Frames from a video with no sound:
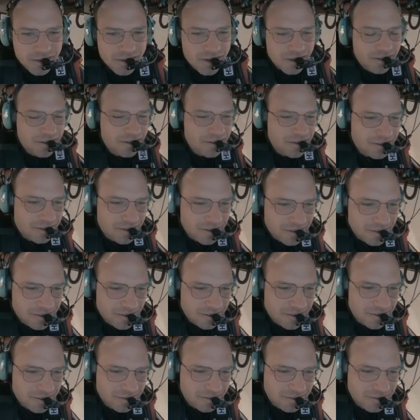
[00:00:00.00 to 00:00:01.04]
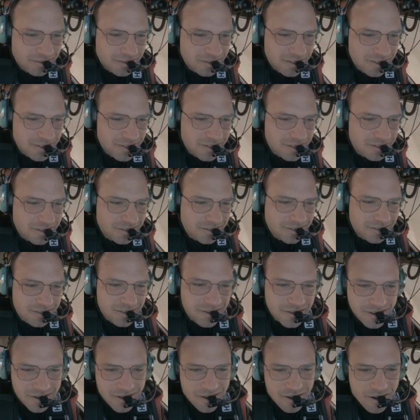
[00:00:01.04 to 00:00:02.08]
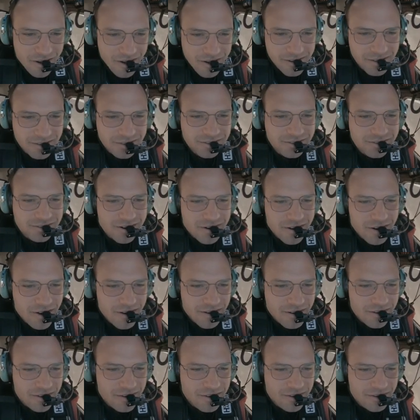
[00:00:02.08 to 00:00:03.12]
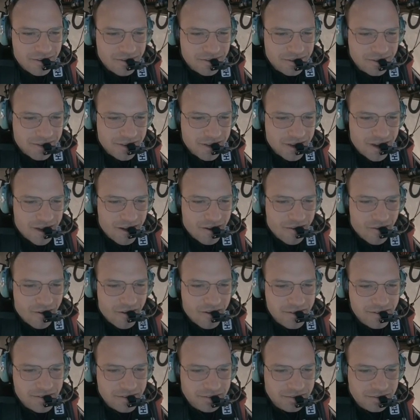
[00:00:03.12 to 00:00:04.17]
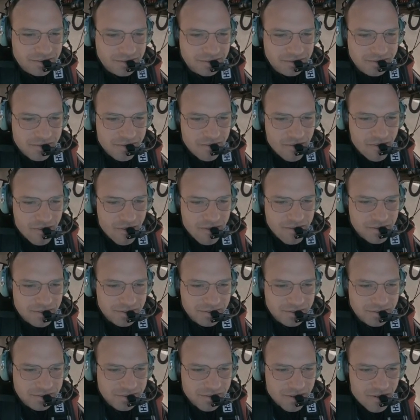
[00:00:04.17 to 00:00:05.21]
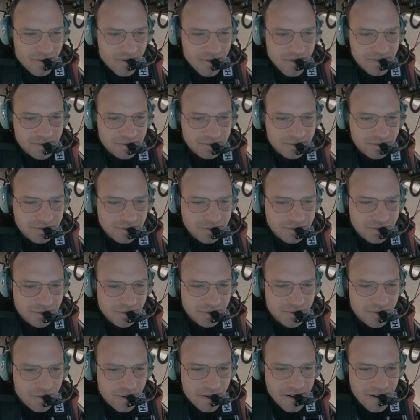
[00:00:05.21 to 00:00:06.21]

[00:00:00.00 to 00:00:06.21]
the aircraft. Okay? Oh, jeez. Holy cow. Alright, nice.